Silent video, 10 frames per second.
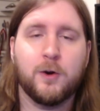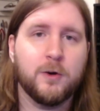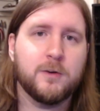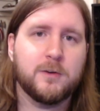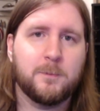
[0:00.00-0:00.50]

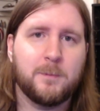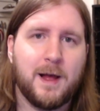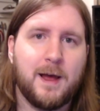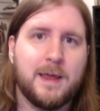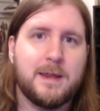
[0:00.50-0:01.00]
hurt
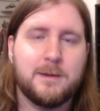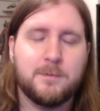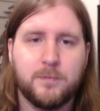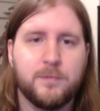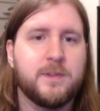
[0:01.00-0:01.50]
by
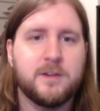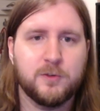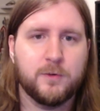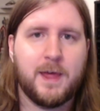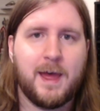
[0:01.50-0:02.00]
this
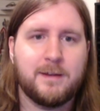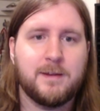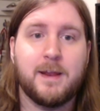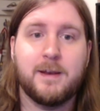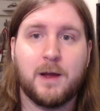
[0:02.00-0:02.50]
or that
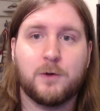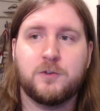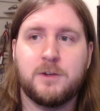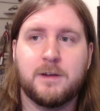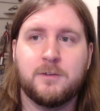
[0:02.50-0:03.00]
and now
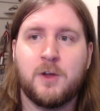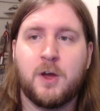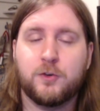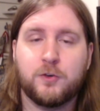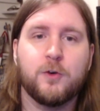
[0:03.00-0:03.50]
she is
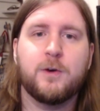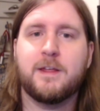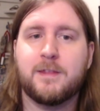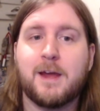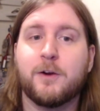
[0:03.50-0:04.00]

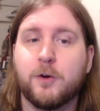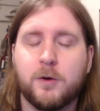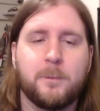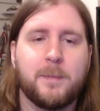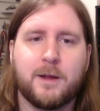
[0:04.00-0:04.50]
turning that
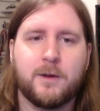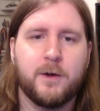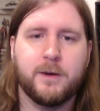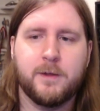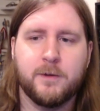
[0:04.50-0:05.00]
hurt back
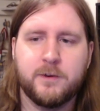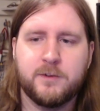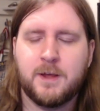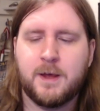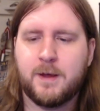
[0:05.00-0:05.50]
on others.